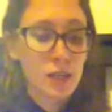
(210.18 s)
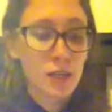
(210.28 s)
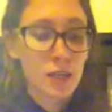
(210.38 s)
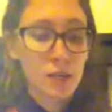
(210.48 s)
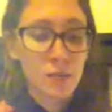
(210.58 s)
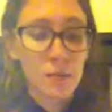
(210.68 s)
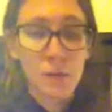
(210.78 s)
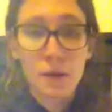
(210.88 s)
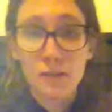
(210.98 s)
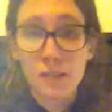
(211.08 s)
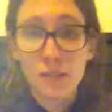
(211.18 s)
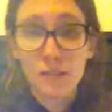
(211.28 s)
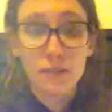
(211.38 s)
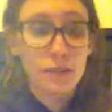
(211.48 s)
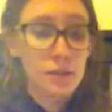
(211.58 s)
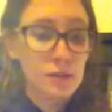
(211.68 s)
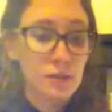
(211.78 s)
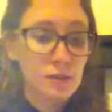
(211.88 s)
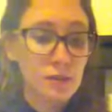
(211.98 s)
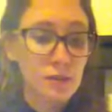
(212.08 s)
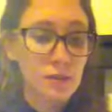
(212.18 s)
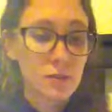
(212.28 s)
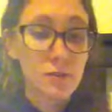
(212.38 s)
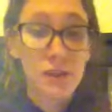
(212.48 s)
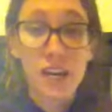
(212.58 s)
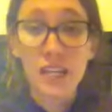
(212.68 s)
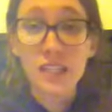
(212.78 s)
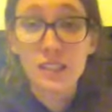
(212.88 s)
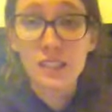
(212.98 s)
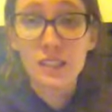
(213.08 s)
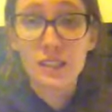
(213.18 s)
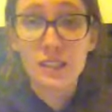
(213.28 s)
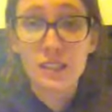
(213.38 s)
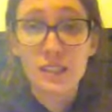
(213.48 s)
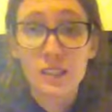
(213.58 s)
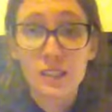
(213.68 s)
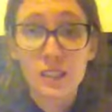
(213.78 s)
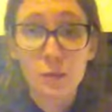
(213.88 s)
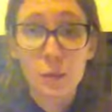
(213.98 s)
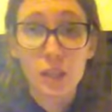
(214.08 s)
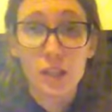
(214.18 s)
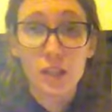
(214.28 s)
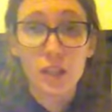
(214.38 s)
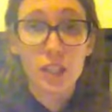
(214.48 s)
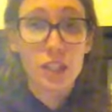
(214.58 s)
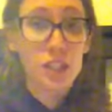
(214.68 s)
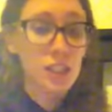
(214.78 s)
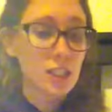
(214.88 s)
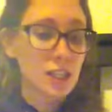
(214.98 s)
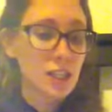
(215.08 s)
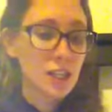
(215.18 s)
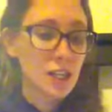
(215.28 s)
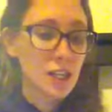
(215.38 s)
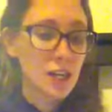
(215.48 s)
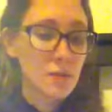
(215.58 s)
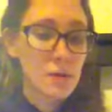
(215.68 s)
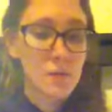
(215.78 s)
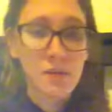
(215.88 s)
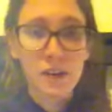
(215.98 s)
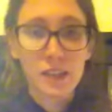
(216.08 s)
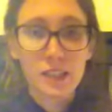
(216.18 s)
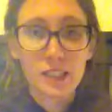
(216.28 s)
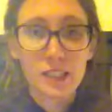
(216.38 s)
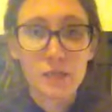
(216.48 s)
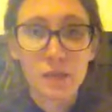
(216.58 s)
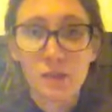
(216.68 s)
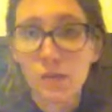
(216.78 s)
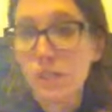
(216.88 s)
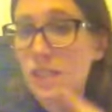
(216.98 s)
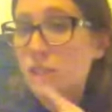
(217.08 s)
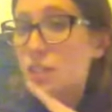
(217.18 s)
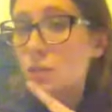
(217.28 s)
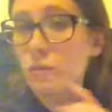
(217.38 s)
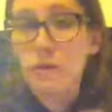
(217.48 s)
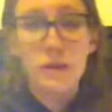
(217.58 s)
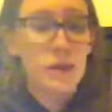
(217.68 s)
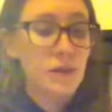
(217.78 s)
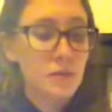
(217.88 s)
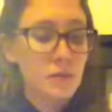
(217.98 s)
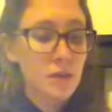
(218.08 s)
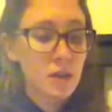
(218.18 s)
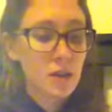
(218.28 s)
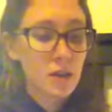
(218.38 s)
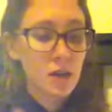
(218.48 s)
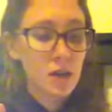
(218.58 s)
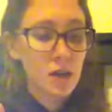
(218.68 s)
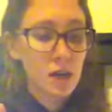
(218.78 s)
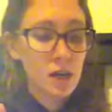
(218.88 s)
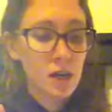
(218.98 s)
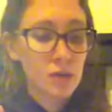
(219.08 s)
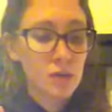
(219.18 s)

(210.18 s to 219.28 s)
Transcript: My mom's gift, Venice, spoiler alert, and my Valentine's Day piece, which is actually on the wall right there.